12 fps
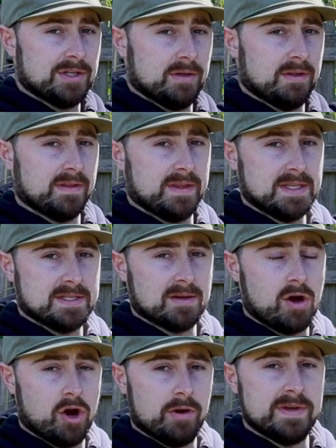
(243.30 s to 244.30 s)
sure that this
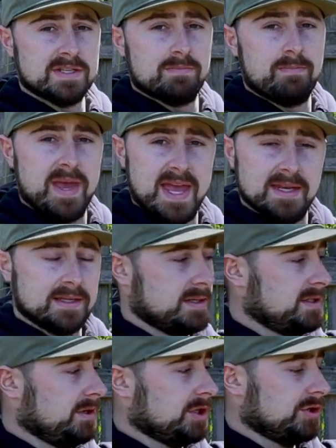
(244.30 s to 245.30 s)
arm is bent
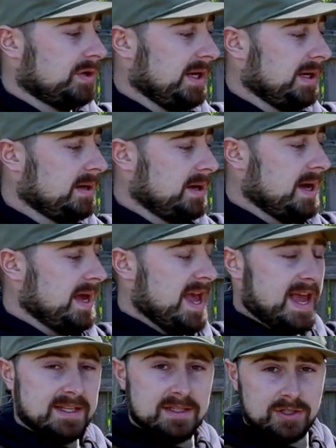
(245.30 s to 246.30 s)
so the string
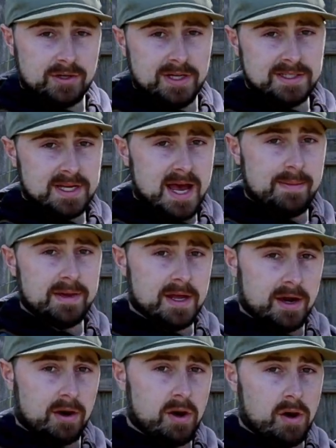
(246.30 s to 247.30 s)
hits the string stop and
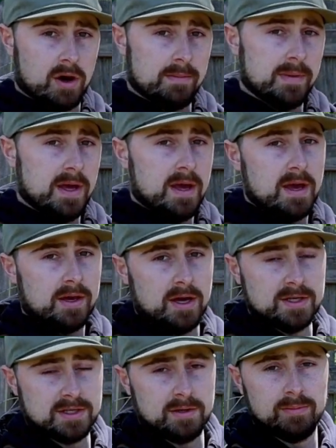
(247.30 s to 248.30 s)
not our arm,
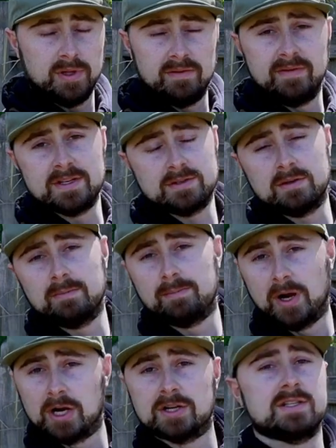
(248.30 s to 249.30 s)
causing our blood vessel to
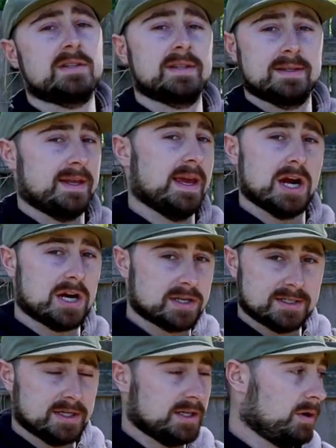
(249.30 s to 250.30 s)
burst, and it
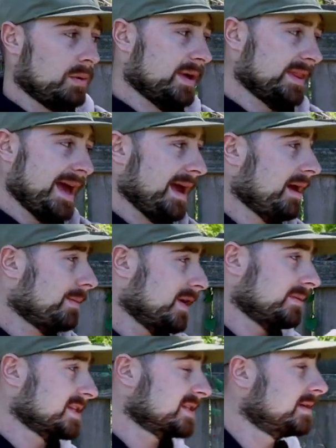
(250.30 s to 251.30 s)
hurts. So you don't want that, I
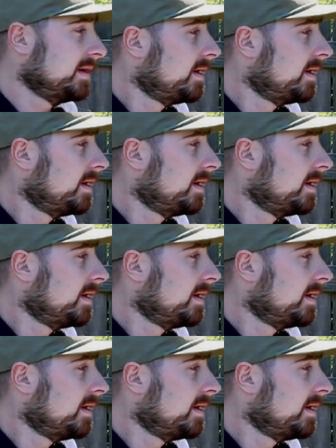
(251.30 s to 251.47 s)
promise.